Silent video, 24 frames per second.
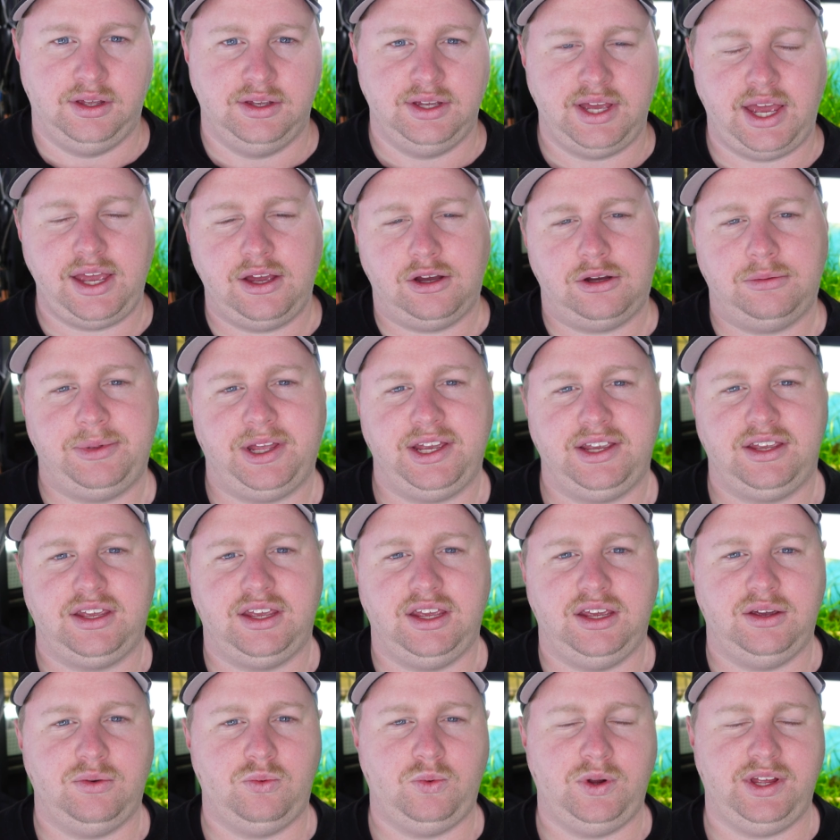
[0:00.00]
Hey all, Blake
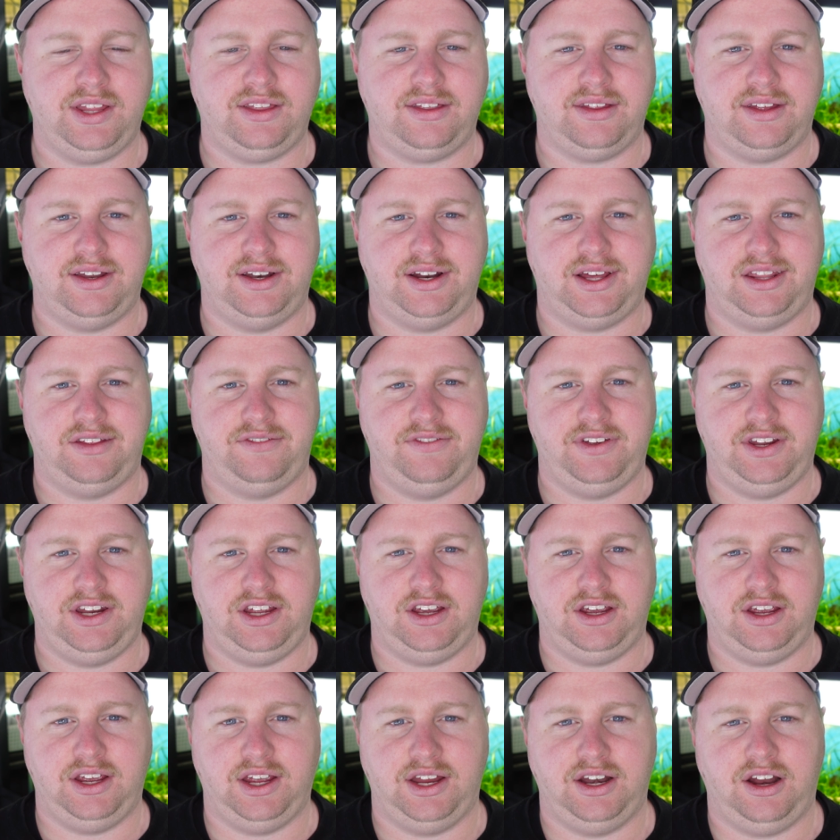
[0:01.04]
here with another
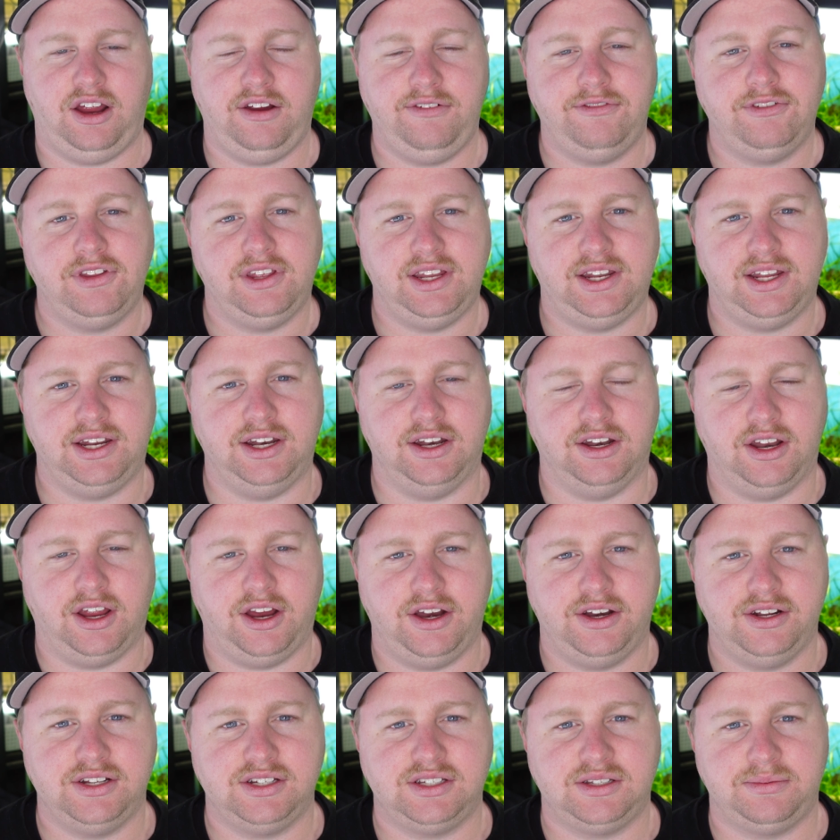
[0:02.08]
video, and hopefully you didn't
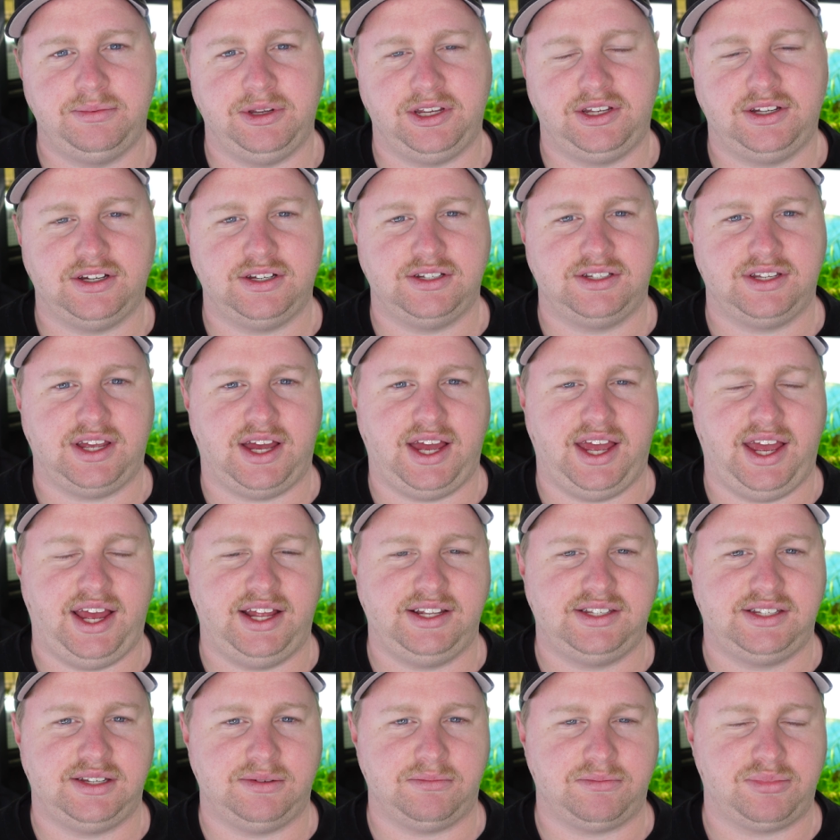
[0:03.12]
notice because I
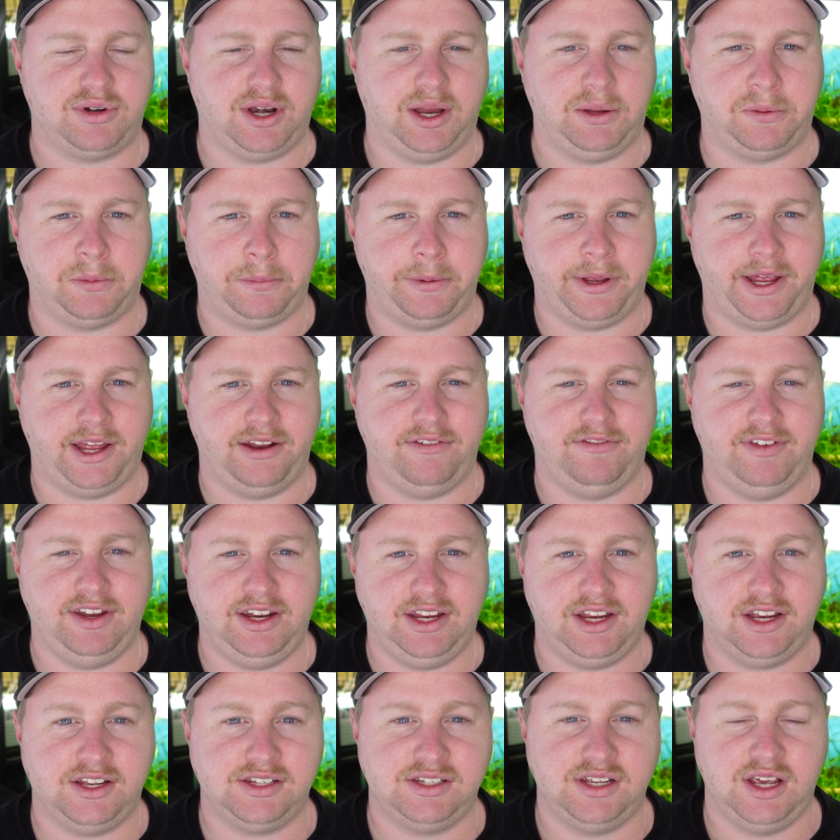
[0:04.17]
had some pre-prepared
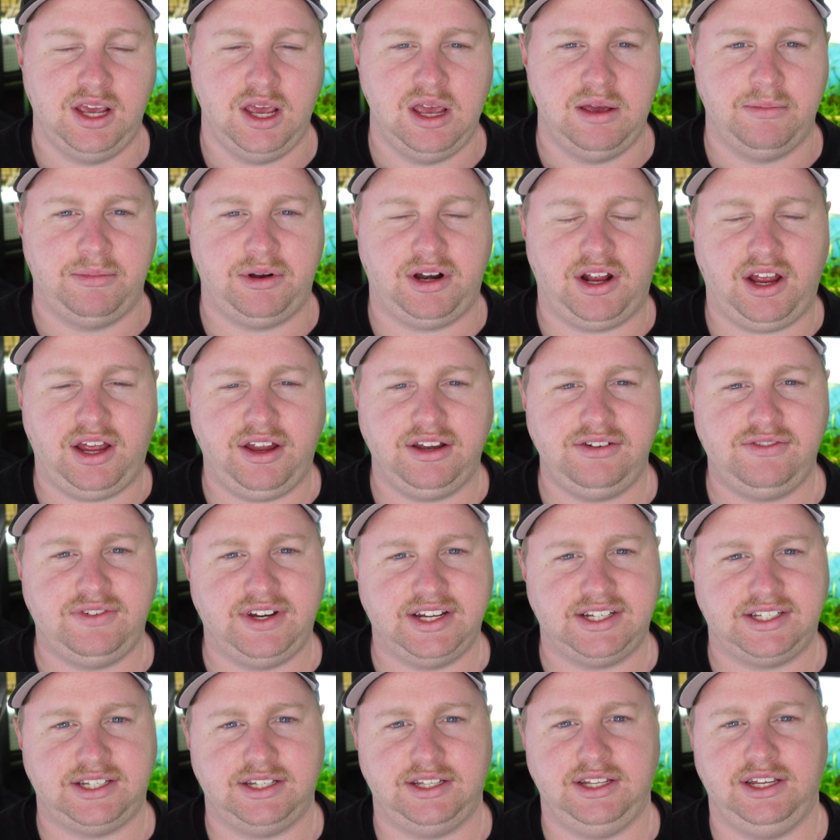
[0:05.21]
videos, but I had
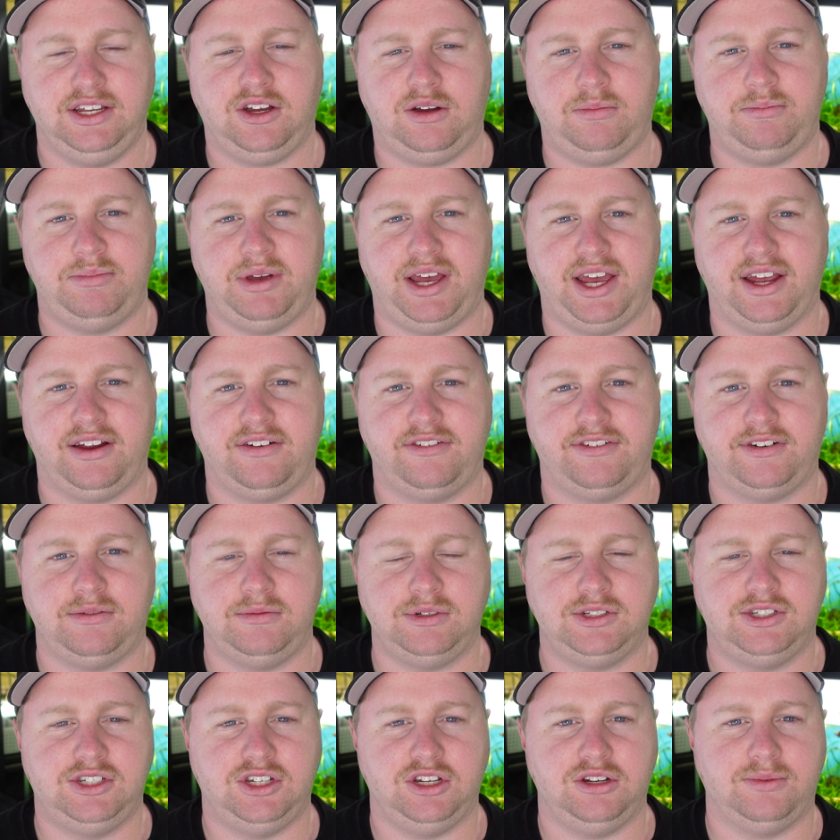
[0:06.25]
recently got back from
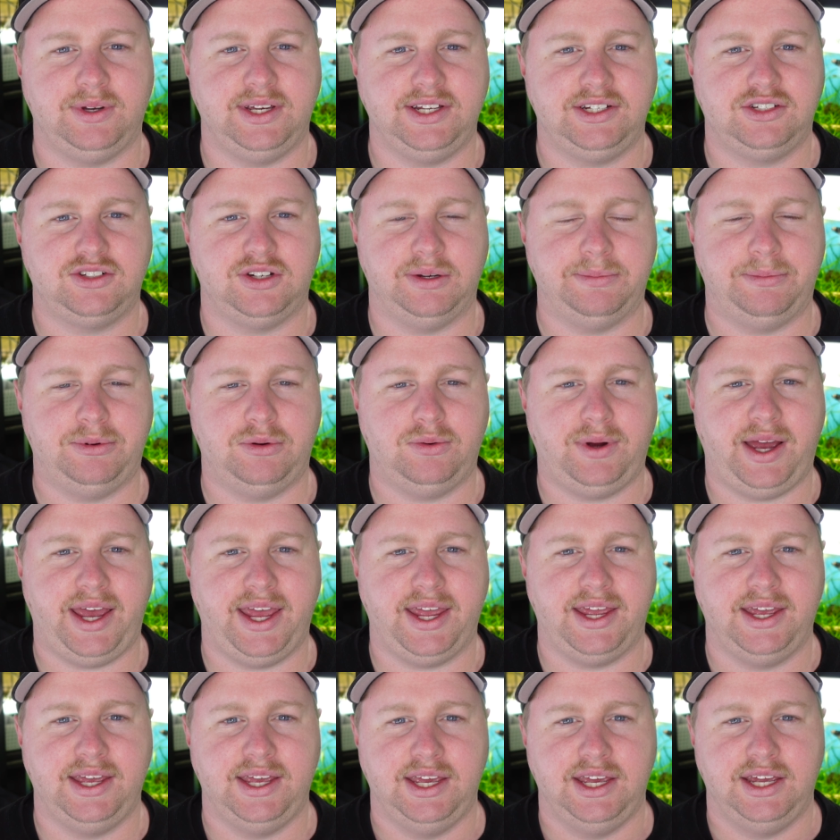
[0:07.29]
a 2-week trip
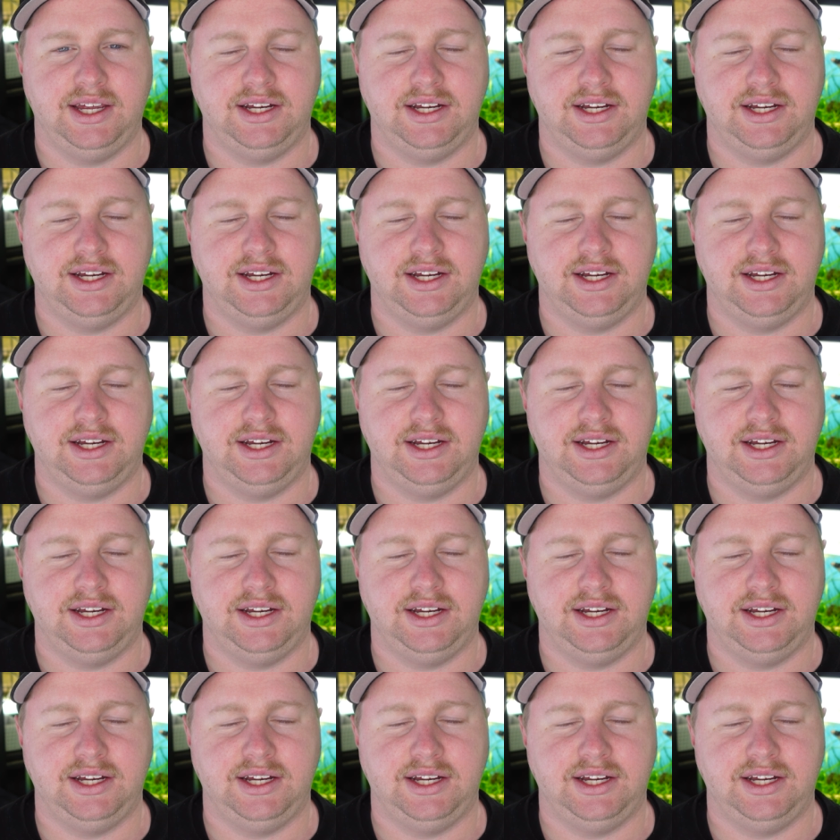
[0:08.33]
away.